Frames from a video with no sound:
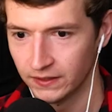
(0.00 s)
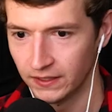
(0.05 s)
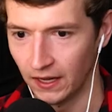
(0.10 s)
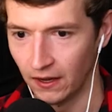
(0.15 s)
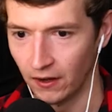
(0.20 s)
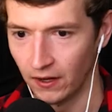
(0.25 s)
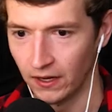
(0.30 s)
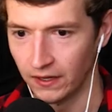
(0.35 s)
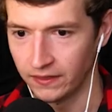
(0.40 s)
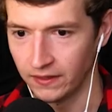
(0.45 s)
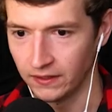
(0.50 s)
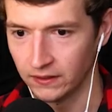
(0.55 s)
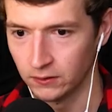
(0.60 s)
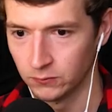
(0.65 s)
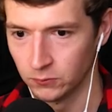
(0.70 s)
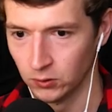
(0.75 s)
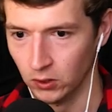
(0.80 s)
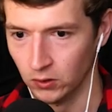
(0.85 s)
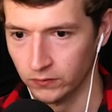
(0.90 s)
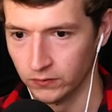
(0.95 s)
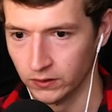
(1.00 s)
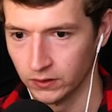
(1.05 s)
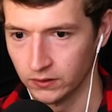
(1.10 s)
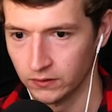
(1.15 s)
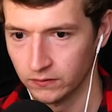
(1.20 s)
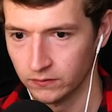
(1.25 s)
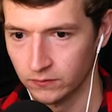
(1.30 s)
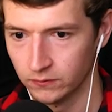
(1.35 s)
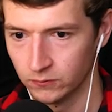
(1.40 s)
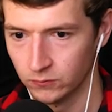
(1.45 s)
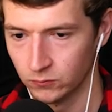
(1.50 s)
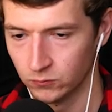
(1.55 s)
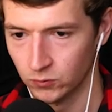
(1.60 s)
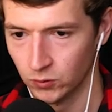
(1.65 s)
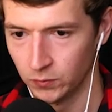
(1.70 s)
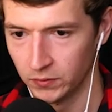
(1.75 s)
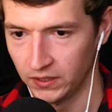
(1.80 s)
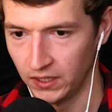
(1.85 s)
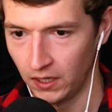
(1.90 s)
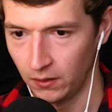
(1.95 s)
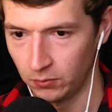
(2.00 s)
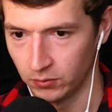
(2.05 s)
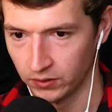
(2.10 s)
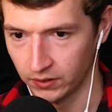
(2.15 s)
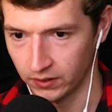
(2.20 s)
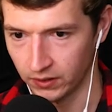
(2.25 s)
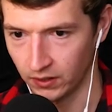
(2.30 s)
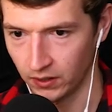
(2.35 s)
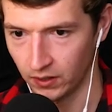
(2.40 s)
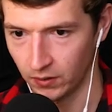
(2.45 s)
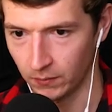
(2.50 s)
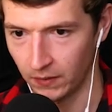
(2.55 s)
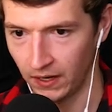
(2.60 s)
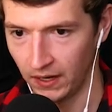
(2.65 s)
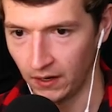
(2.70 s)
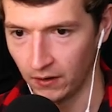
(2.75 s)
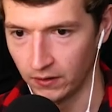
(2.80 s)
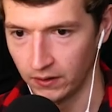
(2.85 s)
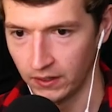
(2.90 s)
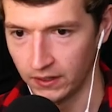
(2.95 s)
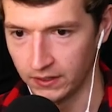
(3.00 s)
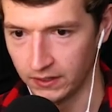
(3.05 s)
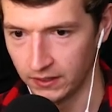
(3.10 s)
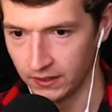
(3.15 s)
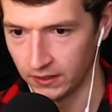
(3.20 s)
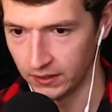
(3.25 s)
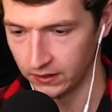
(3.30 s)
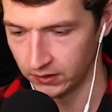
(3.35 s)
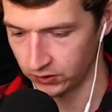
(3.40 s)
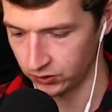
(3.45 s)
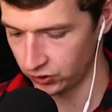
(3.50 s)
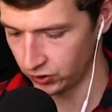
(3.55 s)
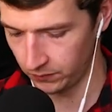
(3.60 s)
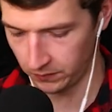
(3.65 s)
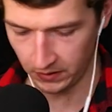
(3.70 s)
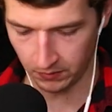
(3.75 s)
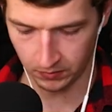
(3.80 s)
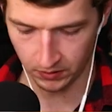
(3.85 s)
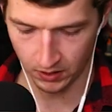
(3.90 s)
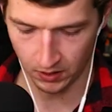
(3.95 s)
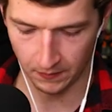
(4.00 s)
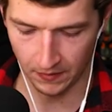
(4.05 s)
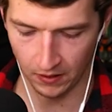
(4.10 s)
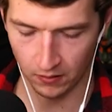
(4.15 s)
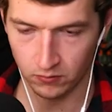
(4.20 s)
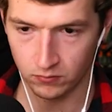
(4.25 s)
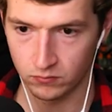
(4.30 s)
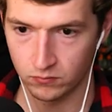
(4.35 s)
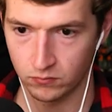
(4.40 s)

Now, I think the rover will be able to come out. It, it, it should be able to come out.